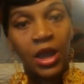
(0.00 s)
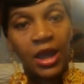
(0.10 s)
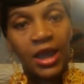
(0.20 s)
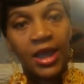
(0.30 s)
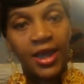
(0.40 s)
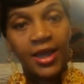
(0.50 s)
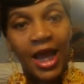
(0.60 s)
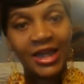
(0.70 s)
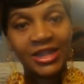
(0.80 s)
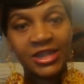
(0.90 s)
and
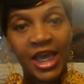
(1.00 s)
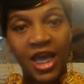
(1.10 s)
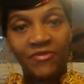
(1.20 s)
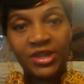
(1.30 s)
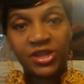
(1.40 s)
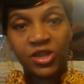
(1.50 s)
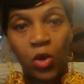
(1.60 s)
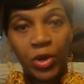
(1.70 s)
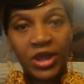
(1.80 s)
I just have it so